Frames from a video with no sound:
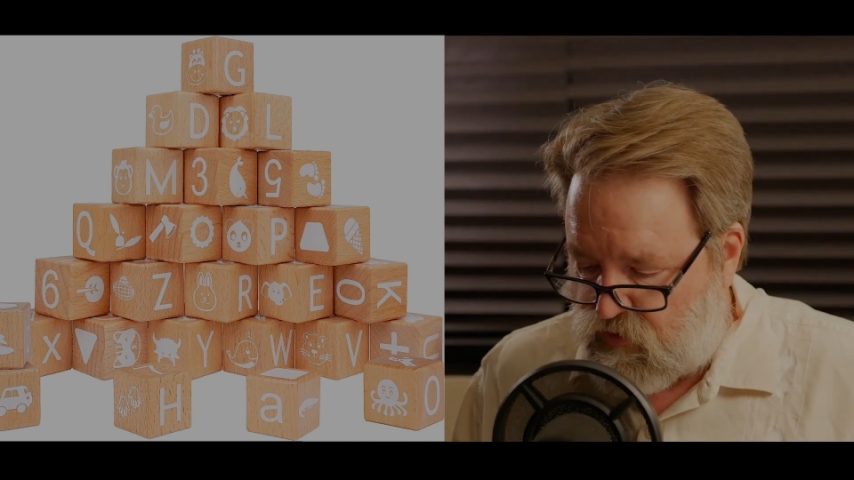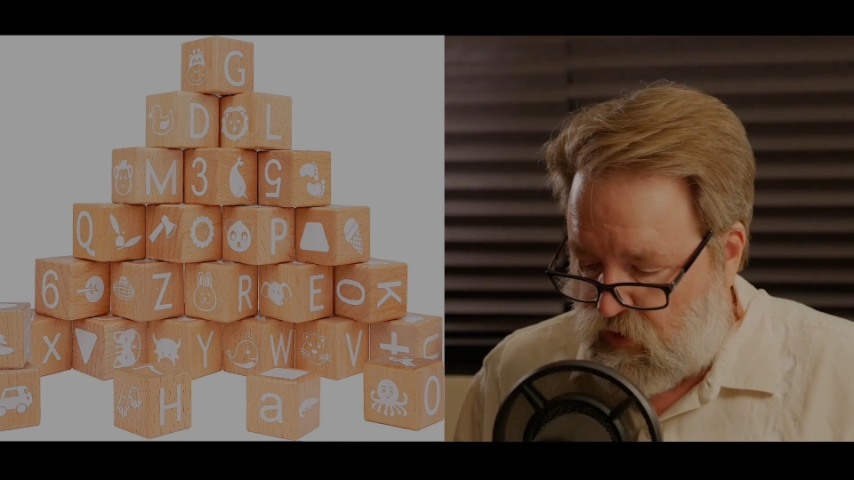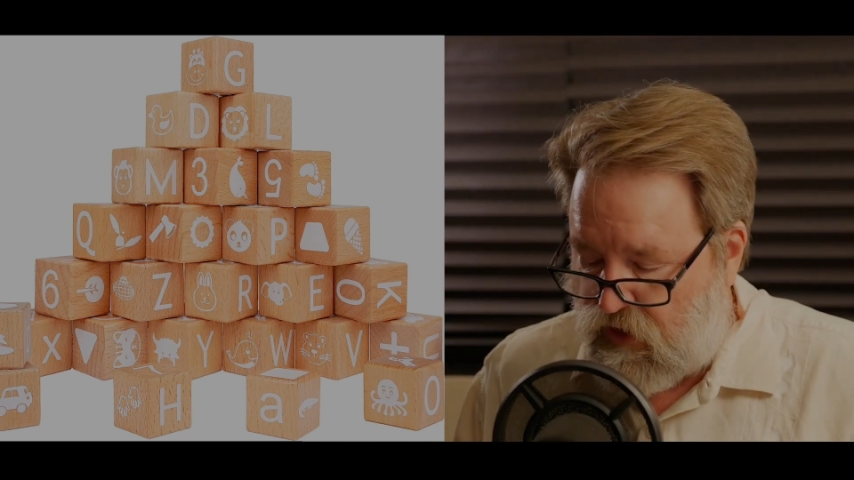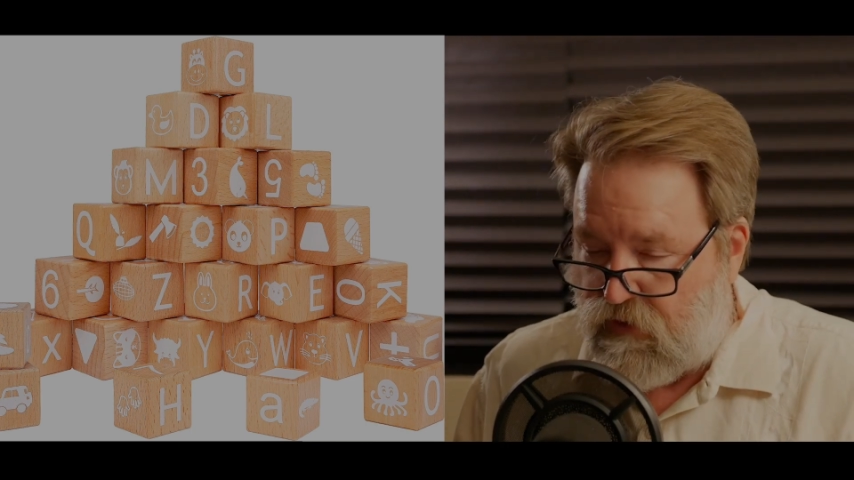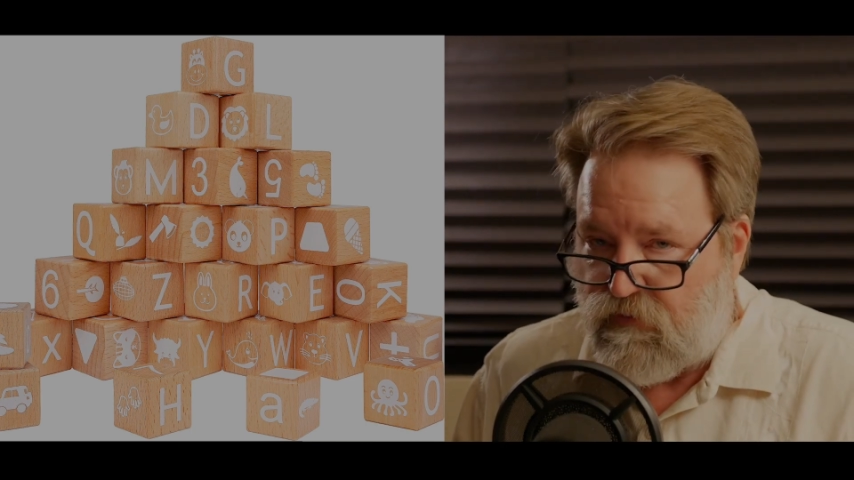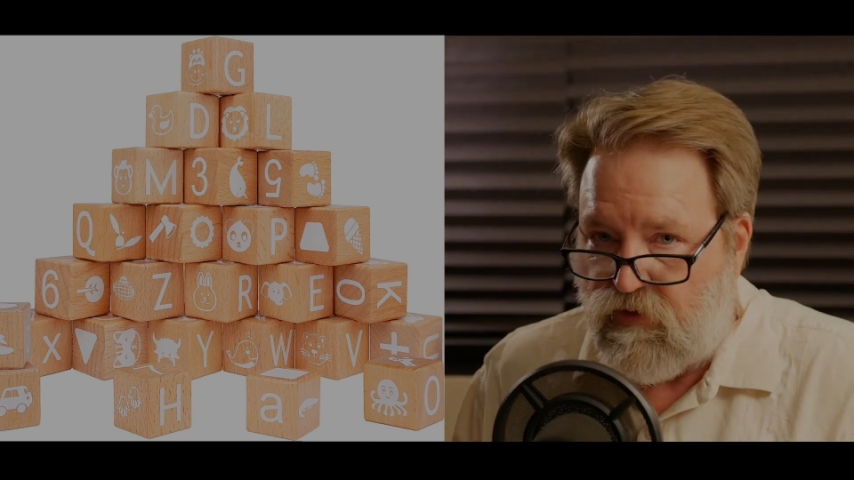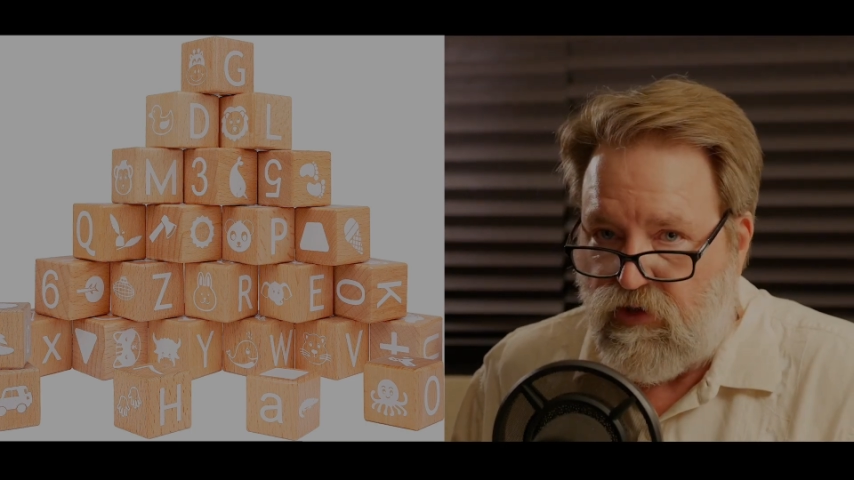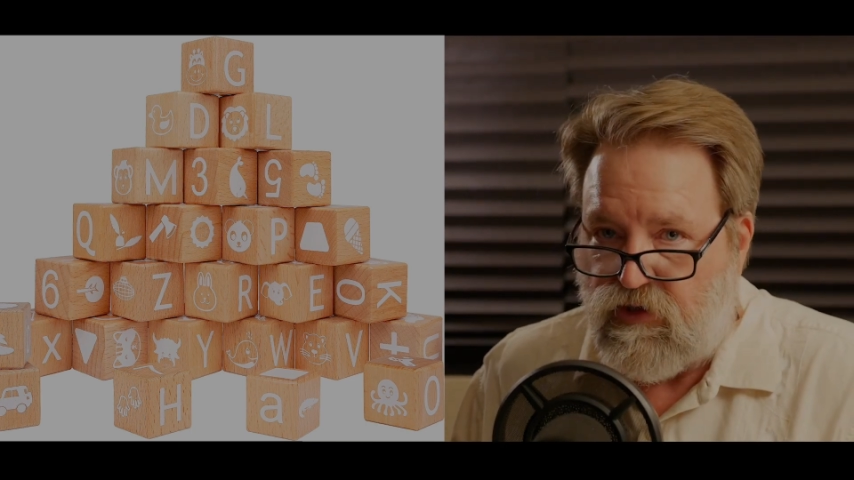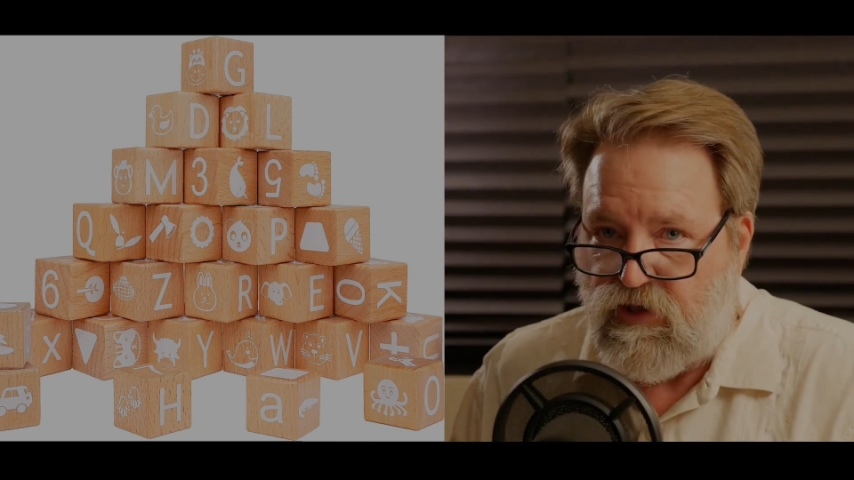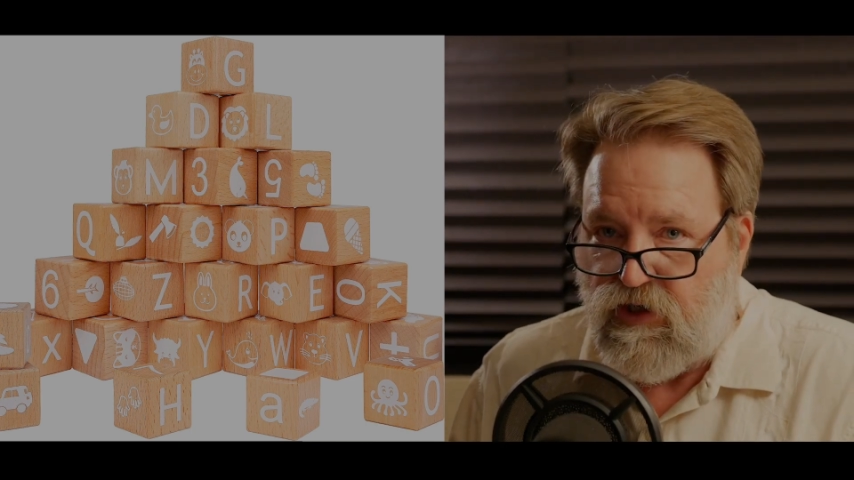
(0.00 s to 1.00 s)
why I'm going
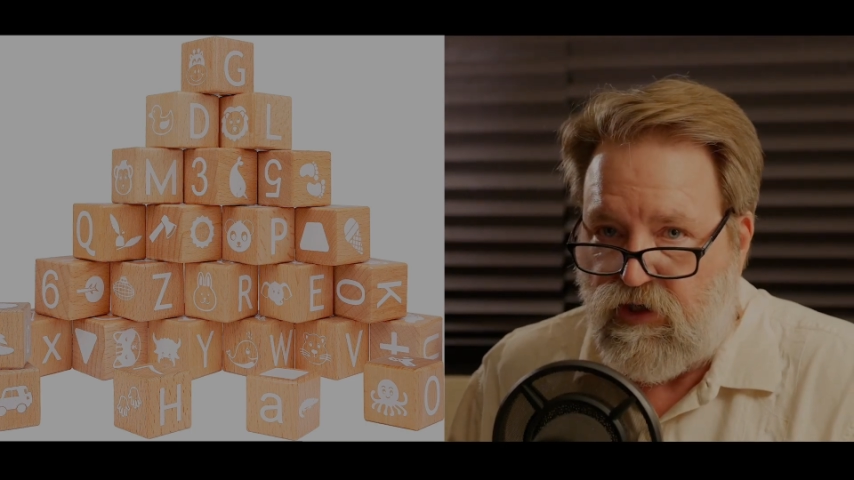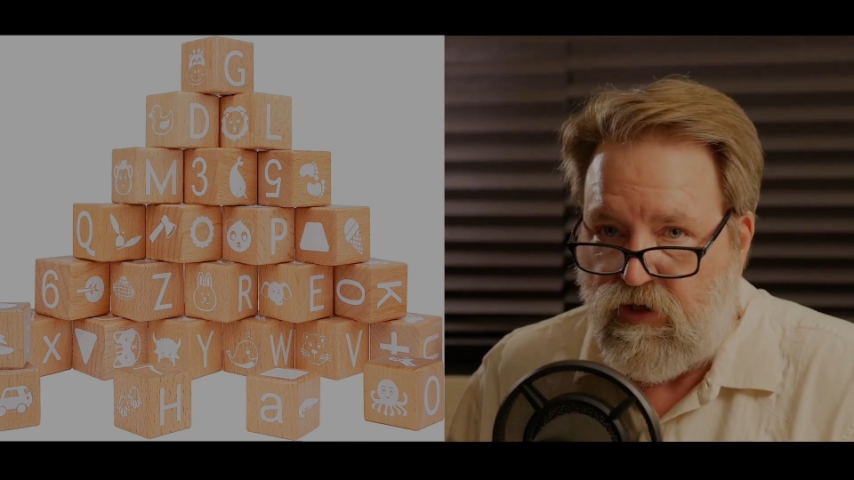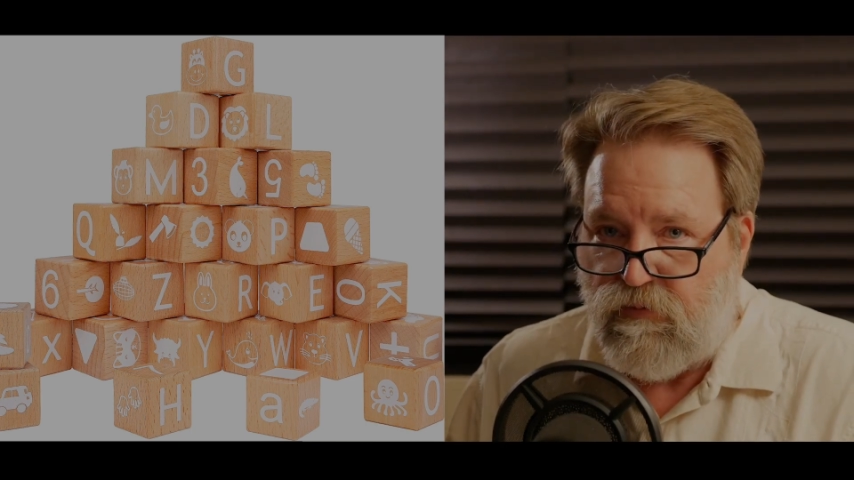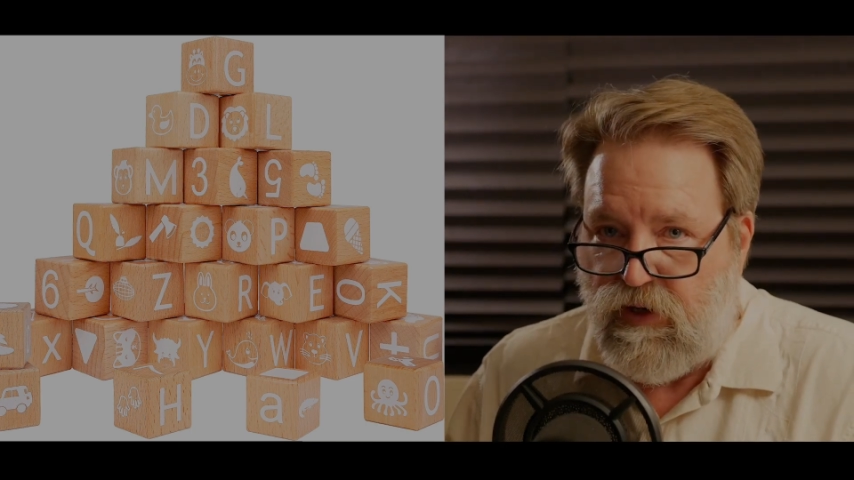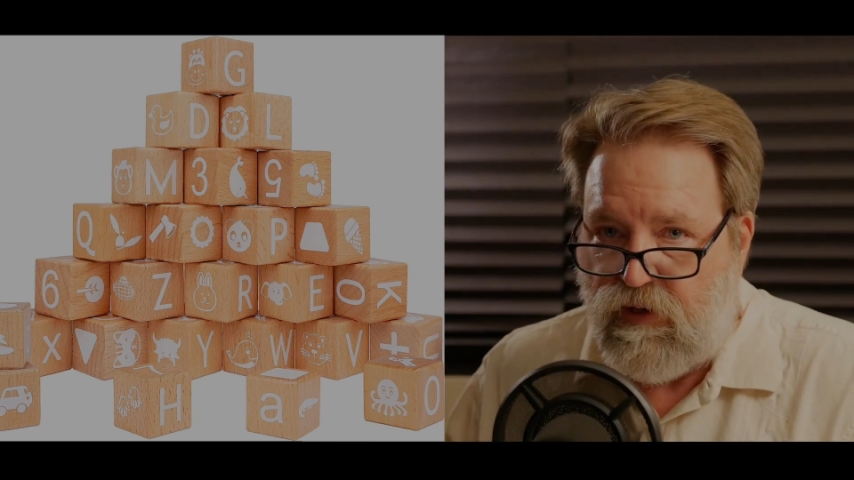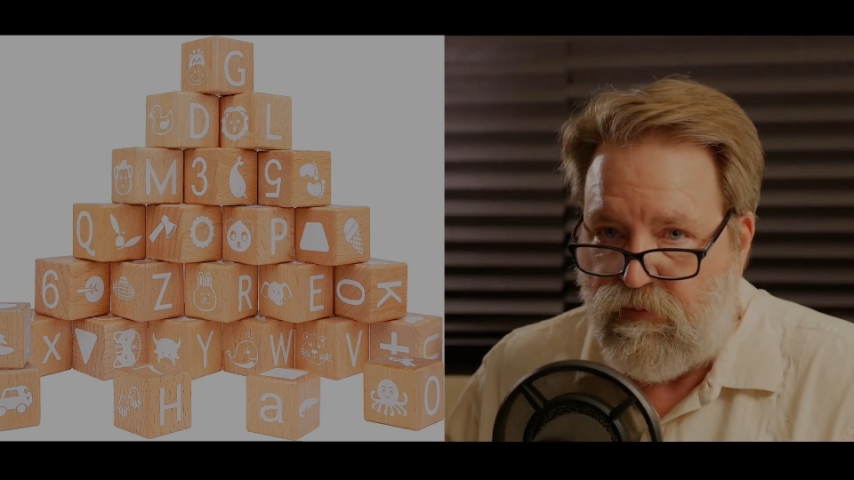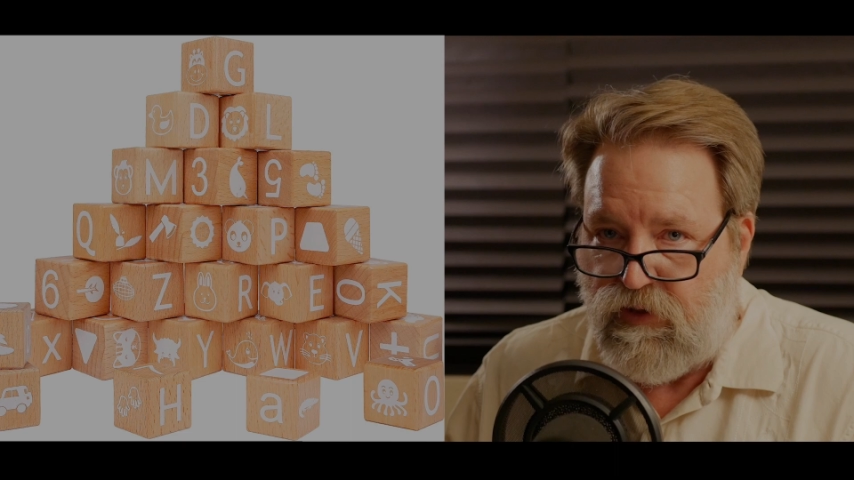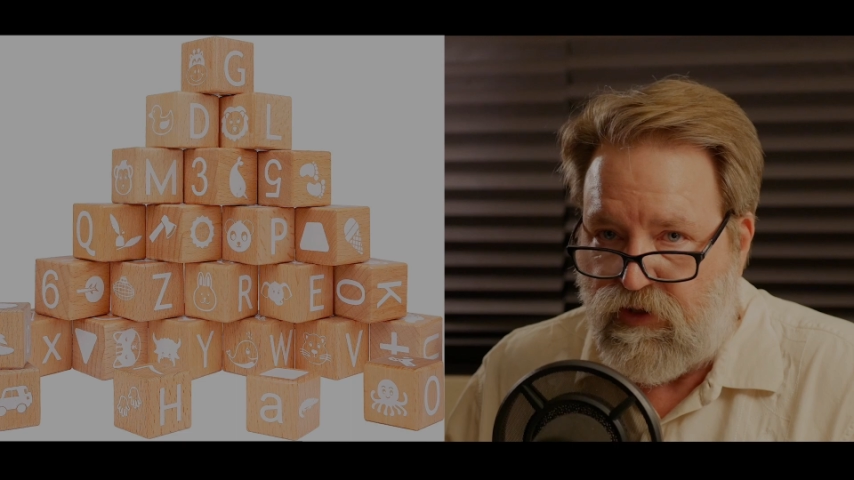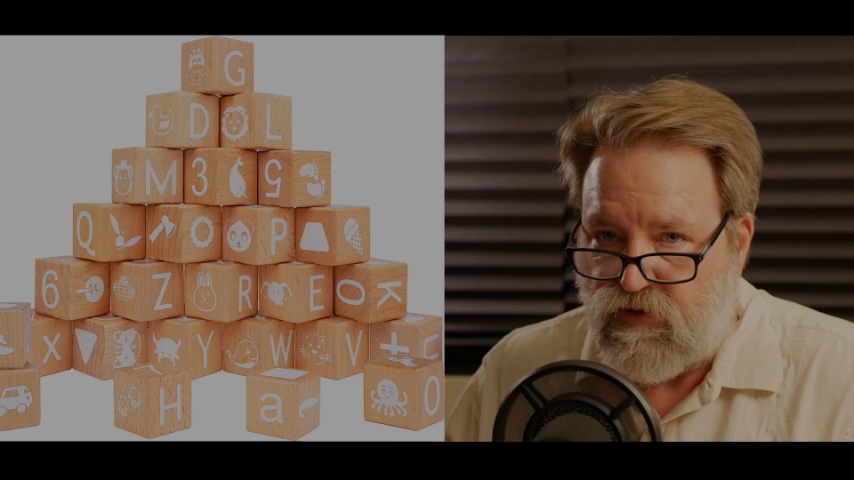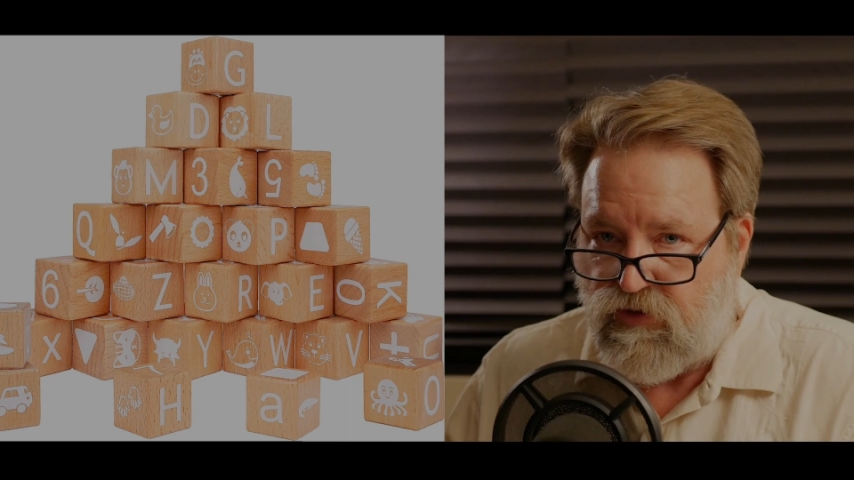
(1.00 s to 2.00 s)
to tell you to paint
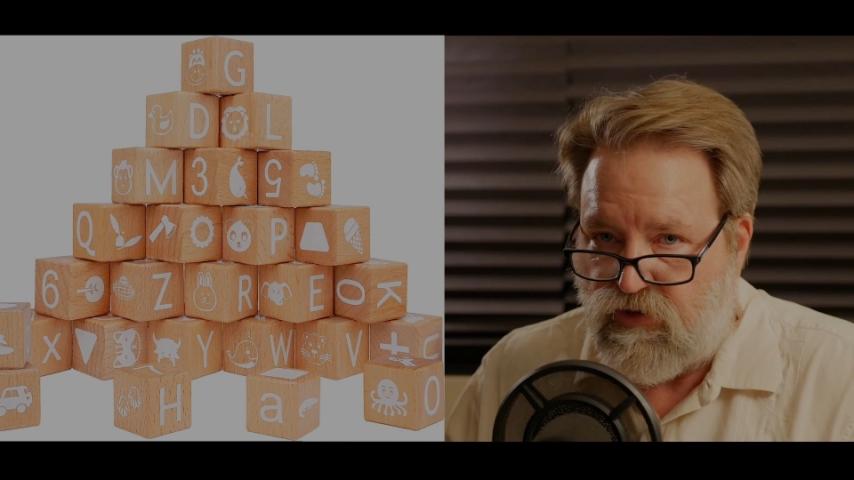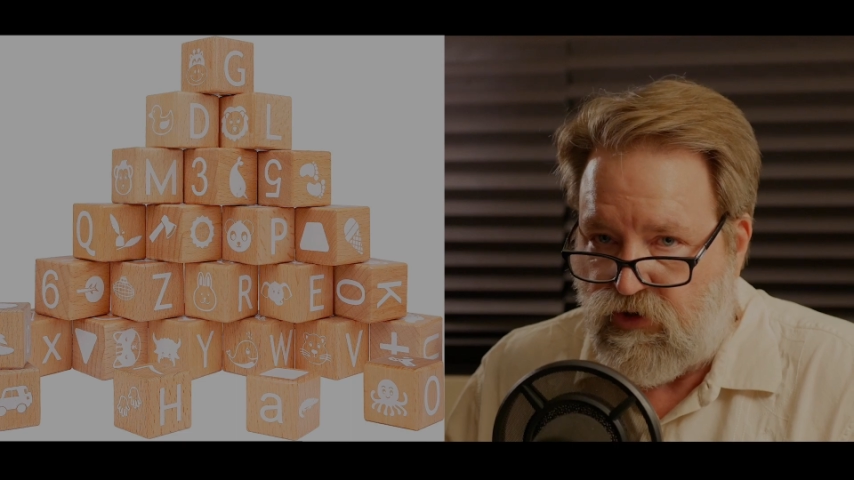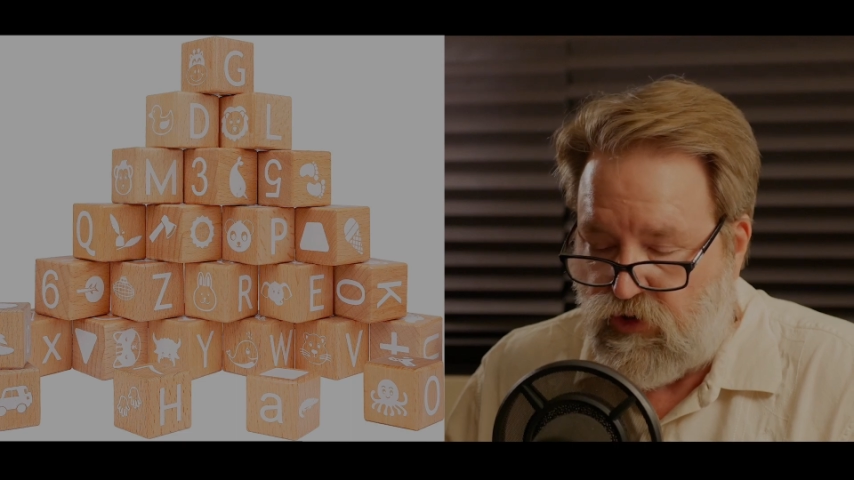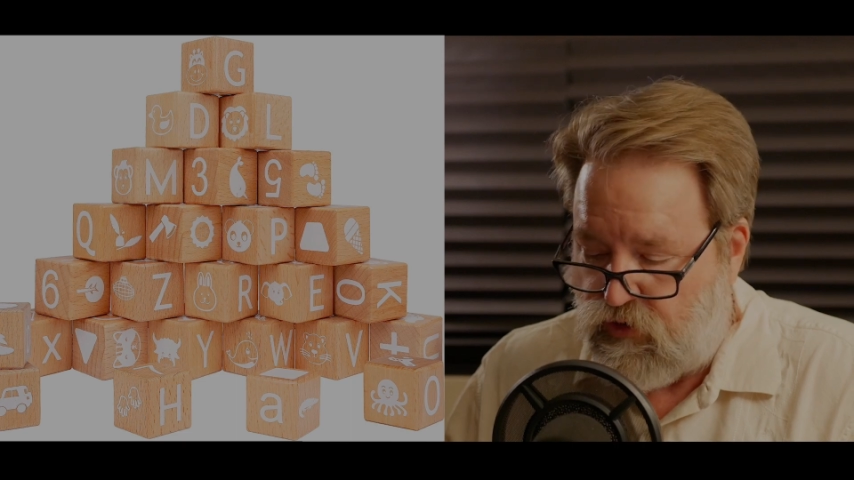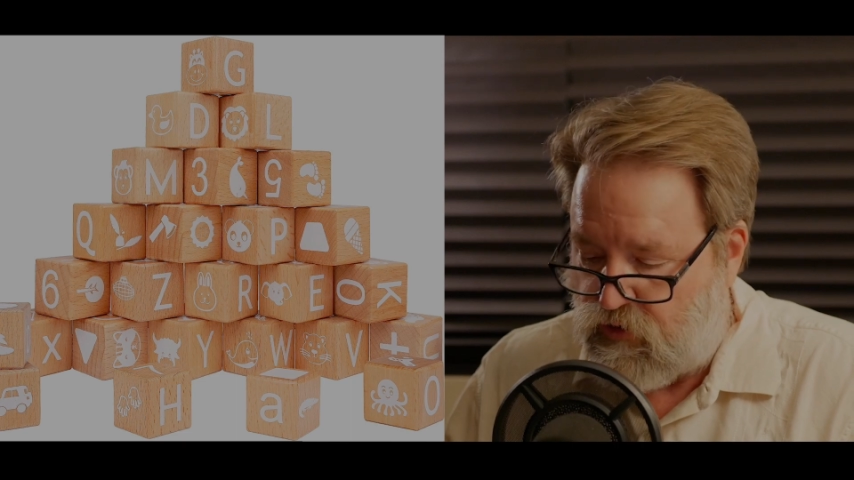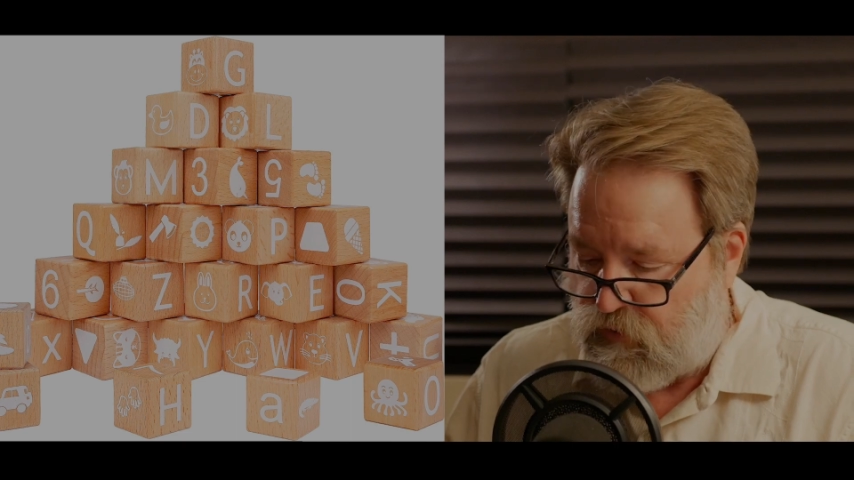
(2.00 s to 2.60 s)
pictures and use